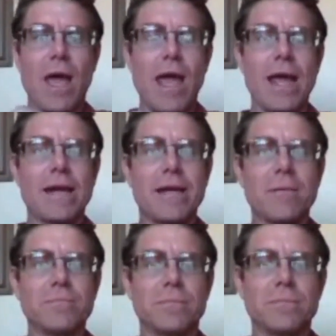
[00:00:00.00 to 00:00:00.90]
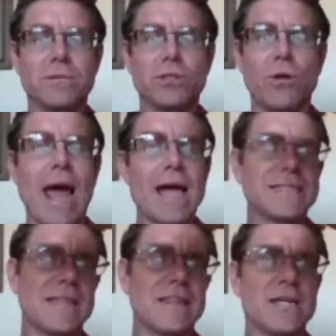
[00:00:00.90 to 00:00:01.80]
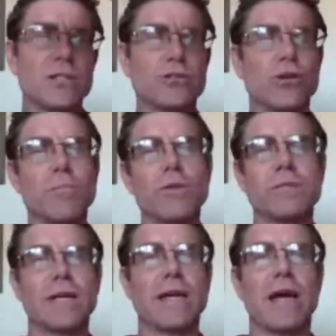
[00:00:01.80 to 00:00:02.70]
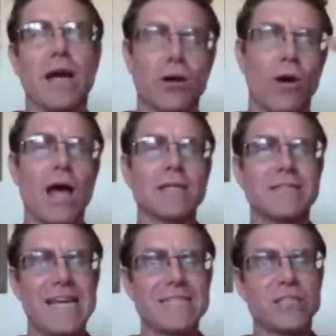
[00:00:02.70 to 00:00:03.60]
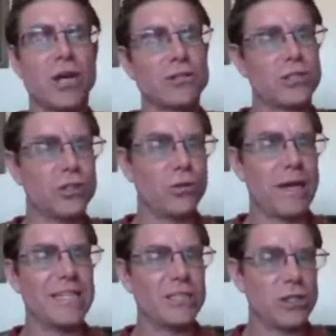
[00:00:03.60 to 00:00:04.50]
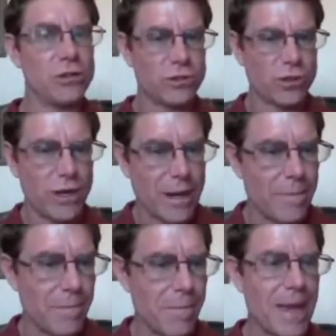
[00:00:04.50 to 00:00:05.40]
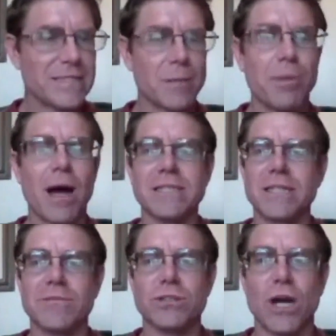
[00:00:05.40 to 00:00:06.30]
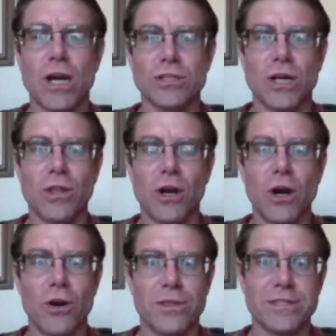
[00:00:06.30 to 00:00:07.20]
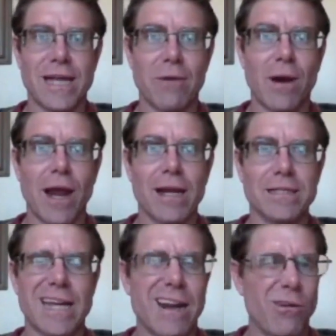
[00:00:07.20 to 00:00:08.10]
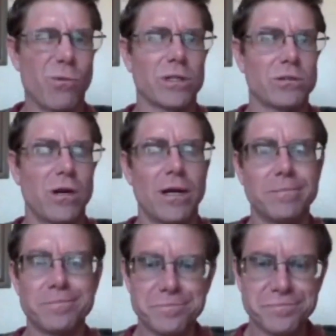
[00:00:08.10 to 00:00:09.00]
And so as that thunderstorm moves across, it starts to induce, or it makes a positive charge on the earth. Is that right? Is that how it works, Ron?